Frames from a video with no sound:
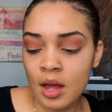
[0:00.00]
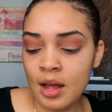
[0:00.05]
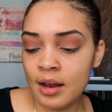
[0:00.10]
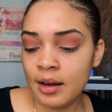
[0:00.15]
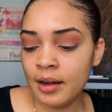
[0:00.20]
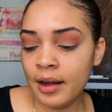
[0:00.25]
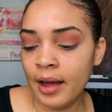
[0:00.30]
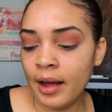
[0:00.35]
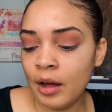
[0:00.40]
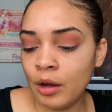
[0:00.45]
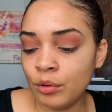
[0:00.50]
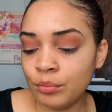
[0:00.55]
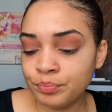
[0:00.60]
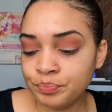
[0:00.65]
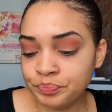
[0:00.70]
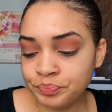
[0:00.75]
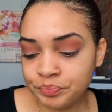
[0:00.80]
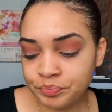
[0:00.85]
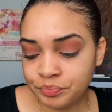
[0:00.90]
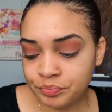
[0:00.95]
Now
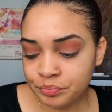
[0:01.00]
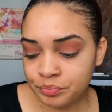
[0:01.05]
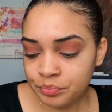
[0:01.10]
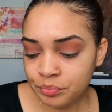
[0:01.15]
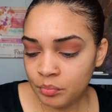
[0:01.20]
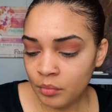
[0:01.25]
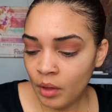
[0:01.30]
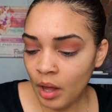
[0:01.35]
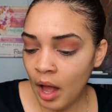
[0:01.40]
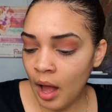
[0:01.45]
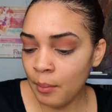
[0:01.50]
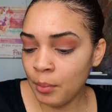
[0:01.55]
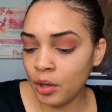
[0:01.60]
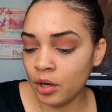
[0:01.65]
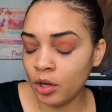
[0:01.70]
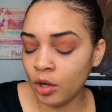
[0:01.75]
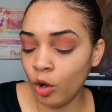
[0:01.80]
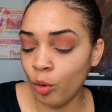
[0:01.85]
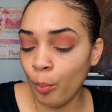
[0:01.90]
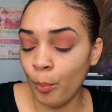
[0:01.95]
I'm
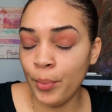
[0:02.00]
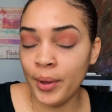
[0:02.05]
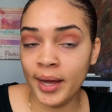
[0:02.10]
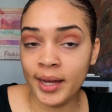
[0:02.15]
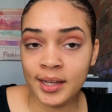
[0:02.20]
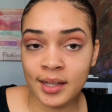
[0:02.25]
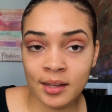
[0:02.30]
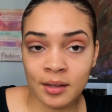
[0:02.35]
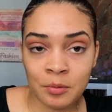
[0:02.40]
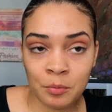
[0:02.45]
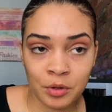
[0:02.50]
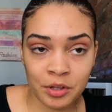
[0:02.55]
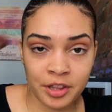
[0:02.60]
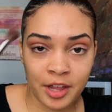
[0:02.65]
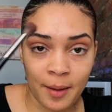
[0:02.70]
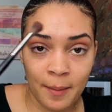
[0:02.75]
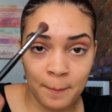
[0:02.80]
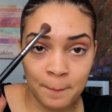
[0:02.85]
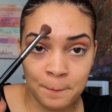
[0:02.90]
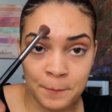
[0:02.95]
gonna go back in with
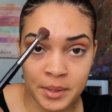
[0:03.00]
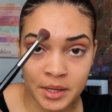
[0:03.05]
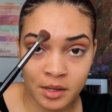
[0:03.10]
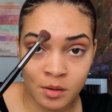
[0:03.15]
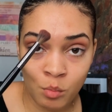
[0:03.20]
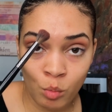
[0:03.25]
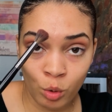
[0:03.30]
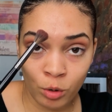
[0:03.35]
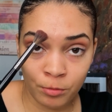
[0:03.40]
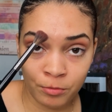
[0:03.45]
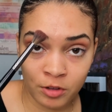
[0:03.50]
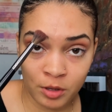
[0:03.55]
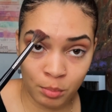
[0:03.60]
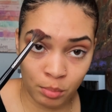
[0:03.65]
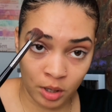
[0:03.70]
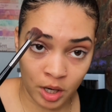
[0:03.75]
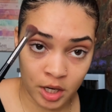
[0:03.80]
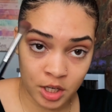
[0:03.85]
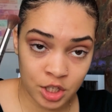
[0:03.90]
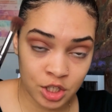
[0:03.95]
that big Morphe
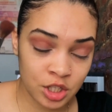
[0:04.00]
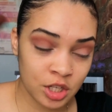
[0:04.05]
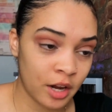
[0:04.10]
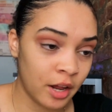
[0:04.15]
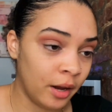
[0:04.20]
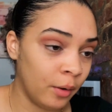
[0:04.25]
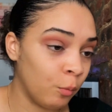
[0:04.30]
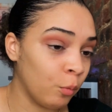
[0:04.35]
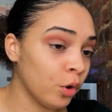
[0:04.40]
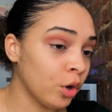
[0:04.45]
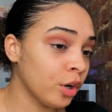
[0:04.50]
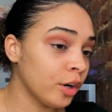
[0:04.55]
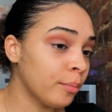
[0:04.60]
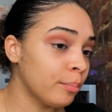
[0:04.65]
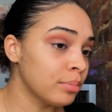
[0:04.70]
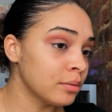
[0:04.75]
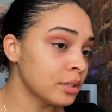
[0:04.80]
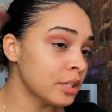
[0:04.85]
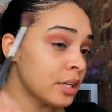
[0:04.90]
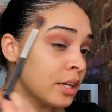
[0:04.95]
brush and we're gonna
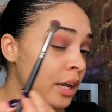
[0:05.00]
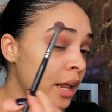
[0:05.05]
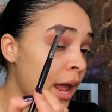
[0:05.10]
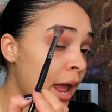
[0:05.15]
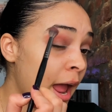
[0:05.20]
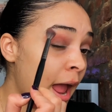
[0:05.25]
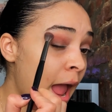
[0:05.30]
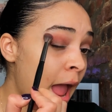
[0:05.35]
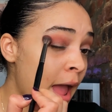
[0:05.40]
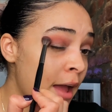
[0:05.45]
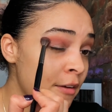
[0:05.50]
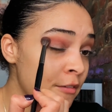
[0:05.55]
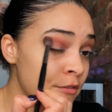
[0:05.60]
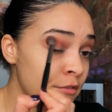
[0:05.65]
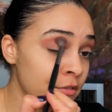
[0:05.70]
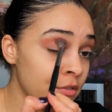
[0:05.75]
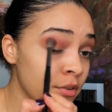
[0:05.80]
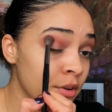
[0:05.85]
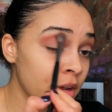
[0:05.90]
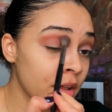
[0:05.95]
blend
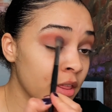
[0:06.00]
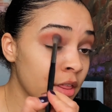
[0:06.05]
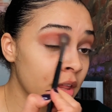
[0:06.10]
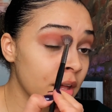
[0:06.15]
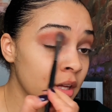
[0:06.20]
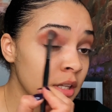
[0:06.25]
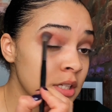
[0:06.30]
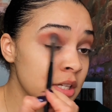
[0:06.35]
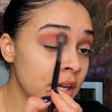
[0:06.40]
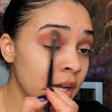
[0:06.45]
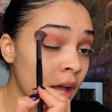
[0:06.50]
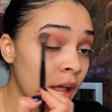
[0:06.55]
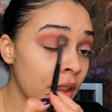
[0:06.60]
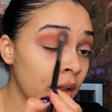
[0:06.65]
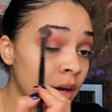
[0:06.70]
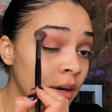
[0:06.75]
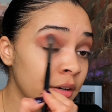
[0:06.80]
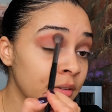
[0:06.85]
everything together.